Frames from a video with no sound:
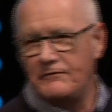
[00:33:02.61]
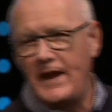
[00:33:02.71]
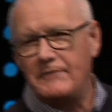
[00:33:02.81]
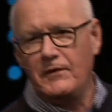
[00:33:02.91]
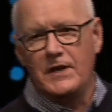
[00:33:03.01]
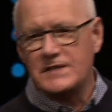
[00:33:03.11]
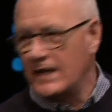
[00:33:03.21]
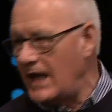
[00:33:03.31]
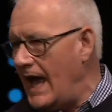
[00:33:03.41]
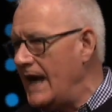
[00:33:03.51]
and faithfulness
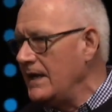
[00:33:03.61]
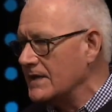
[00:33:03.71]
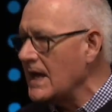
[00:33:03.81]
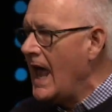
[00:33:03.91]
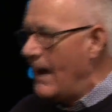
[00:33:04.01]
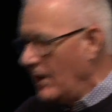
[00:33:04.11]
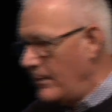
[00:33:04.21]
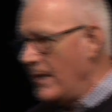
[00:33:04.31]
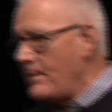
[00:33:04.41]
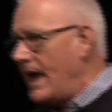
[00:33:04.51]
and kindness. I'm going
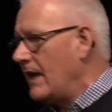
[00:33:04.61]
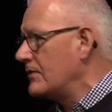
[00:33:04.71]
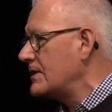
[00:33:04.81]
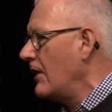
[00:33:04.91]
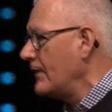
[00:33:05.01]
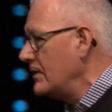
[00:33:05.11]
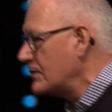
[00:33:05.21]
to be a man of self